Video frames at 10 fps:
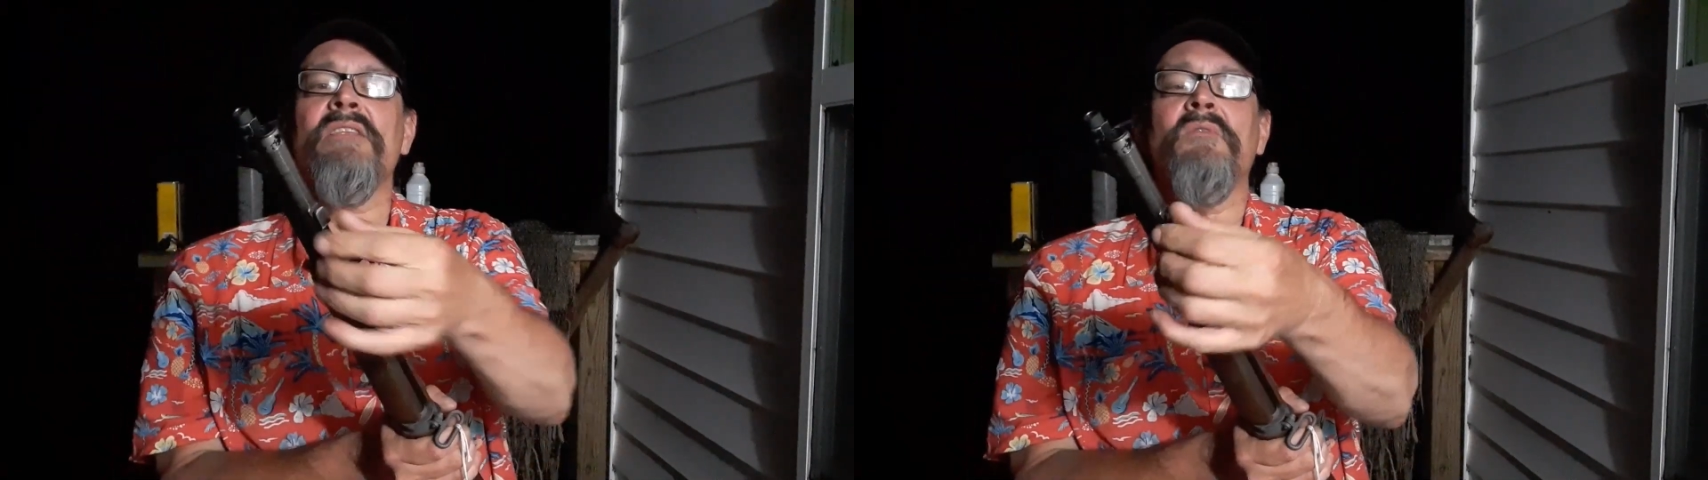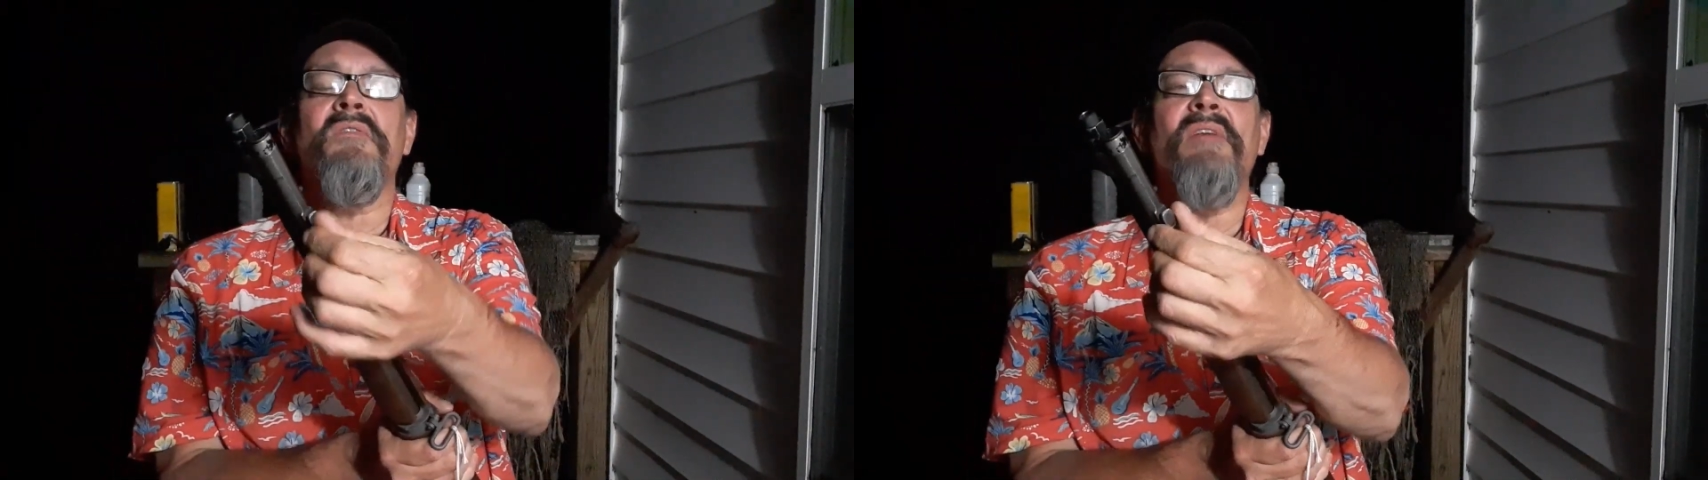
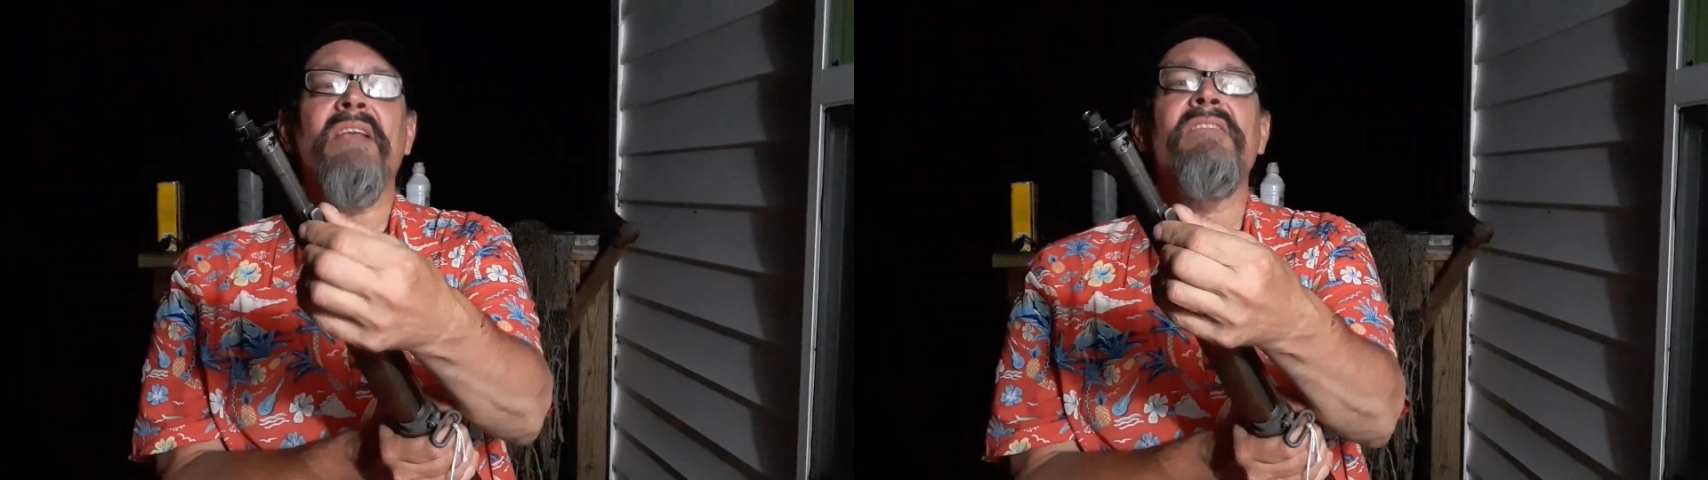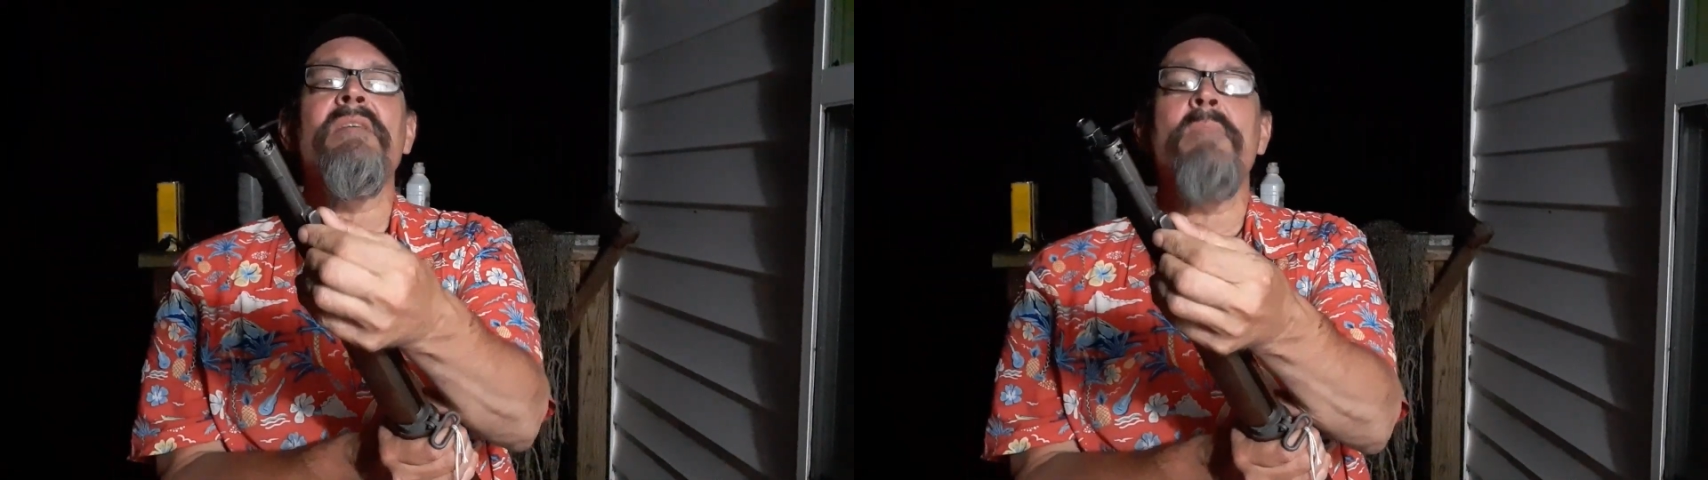to
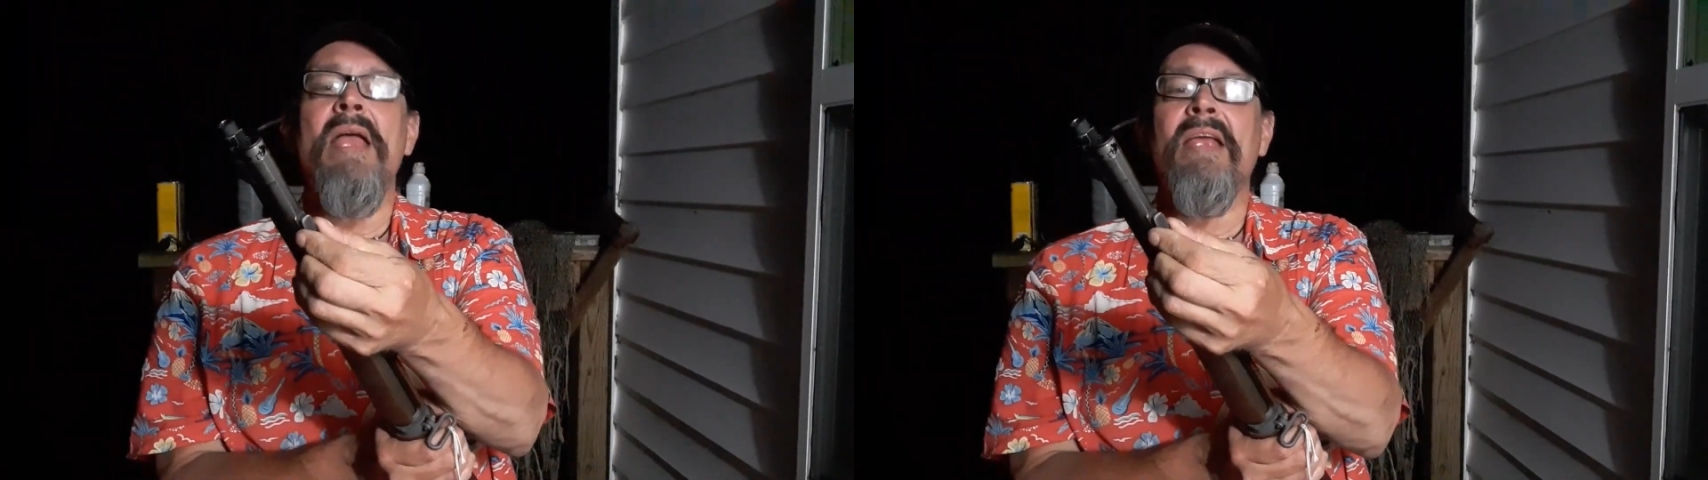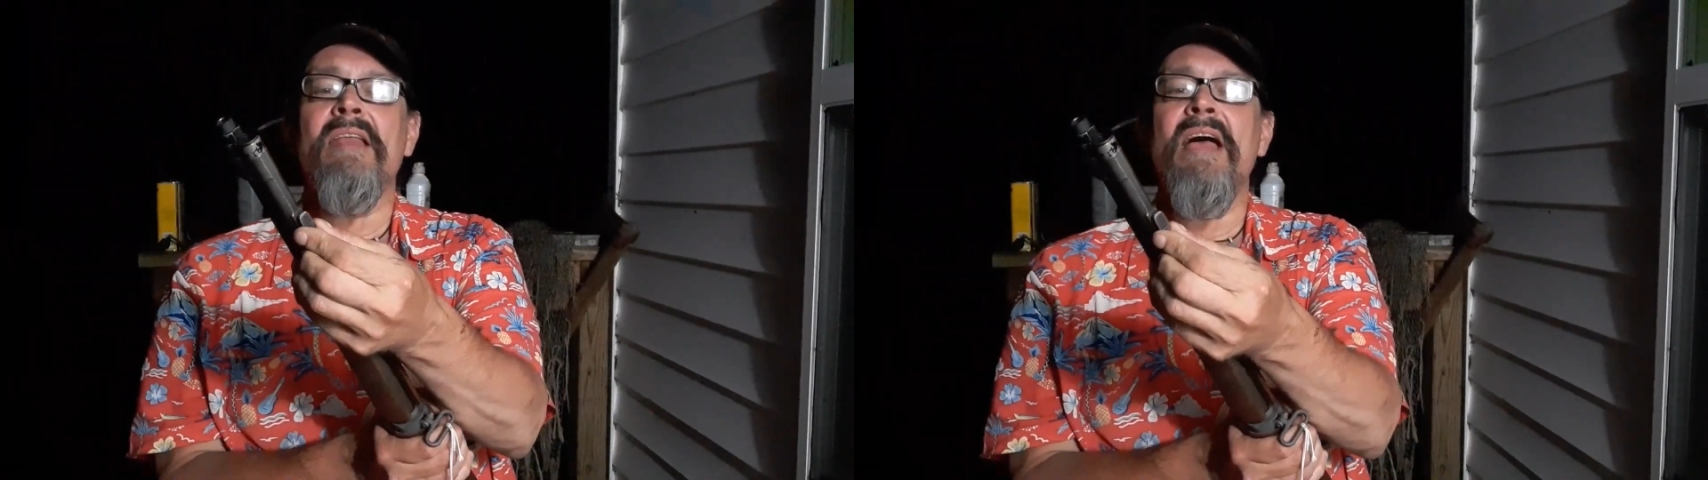affix the
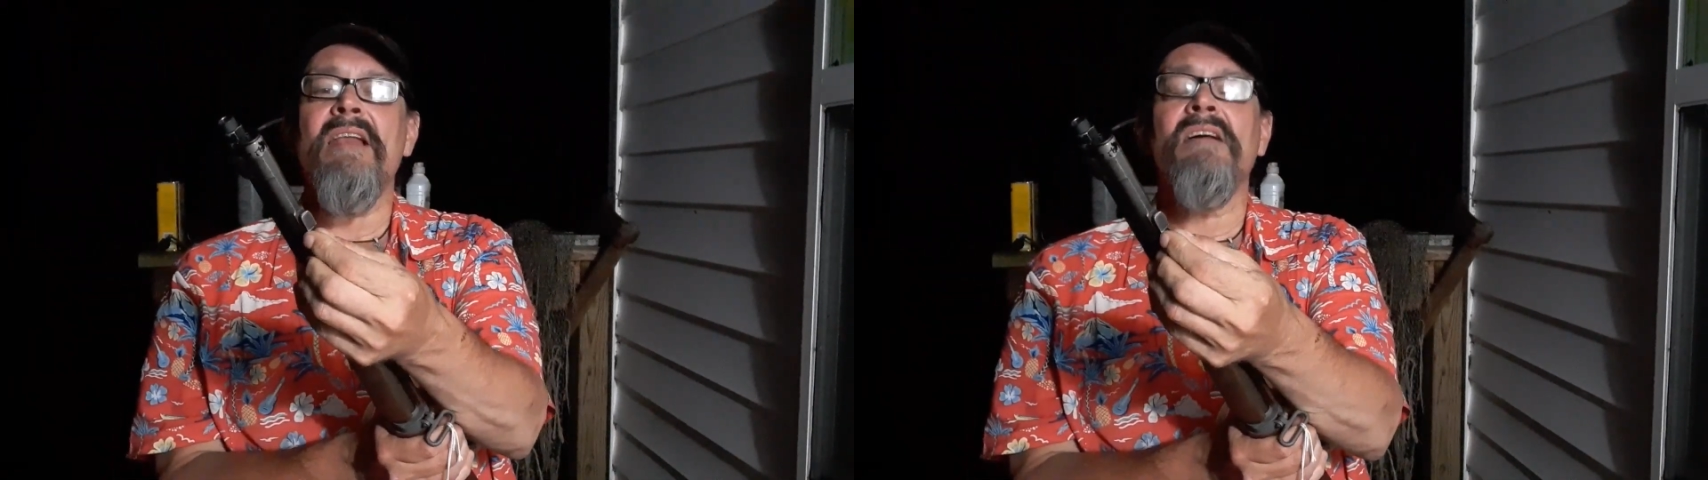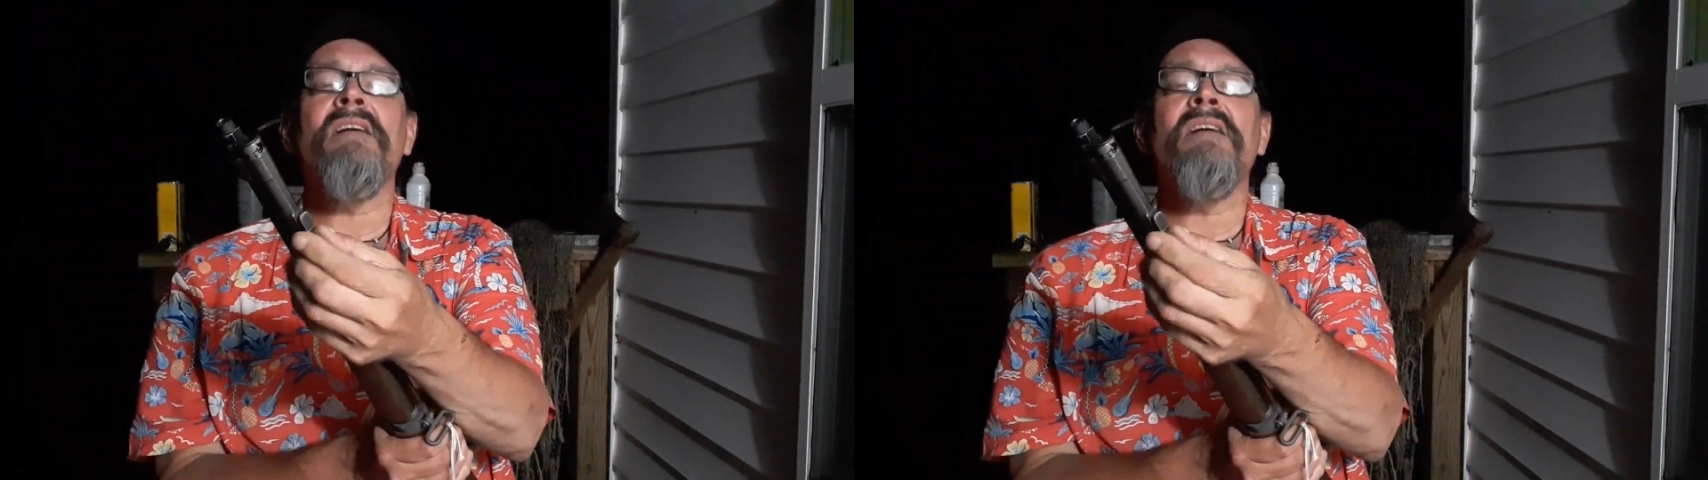bayonet